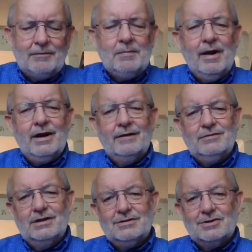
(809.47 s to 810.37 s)
I'm reminded
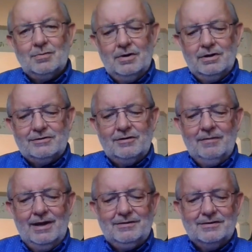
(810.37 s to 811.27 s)
of Jesus' words
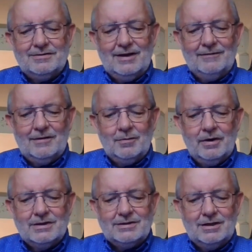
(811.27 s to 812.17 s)
from Matthew 7,
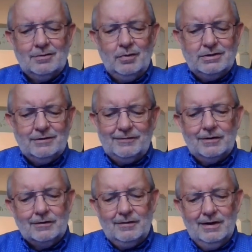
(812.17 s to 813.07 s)
where He said, Which of
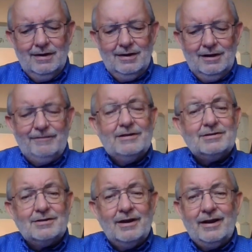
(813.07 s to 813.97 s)
you? If
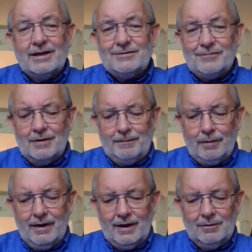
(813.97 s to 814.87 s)
his son asks for
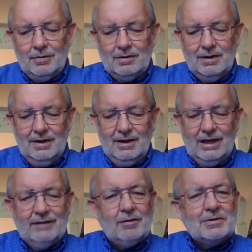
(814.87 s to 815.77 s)
bread, we'll
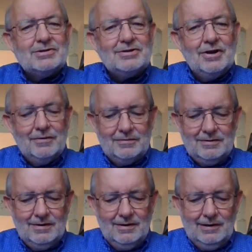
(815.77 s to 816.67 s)
give him a stone.
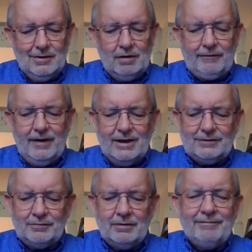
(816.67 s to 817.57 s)
Or if he
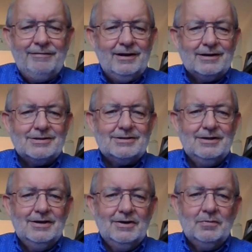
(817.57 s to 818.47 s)
asks for a
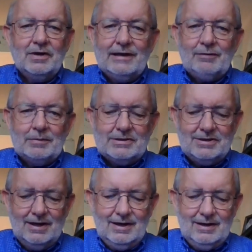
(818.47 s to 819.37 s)
fish, we'll give him a
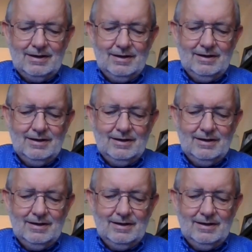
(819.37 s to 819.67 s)
snake.